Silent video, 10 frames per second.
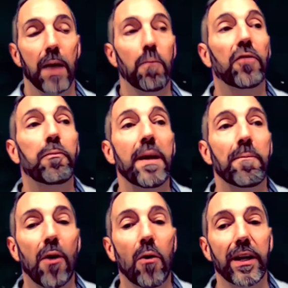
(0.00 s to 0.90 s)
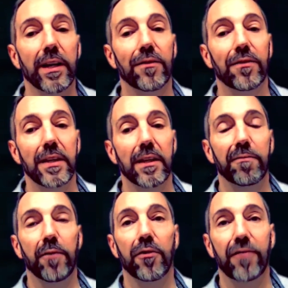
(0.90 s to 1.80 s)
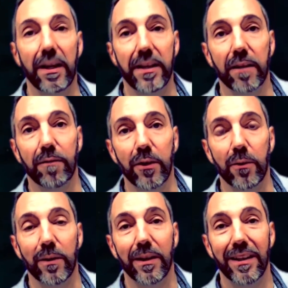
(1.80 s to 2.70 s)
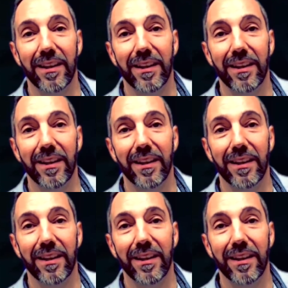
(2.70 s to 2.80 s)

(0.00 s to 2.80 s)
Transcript: And what's being broken? It's the uh, false idea of you.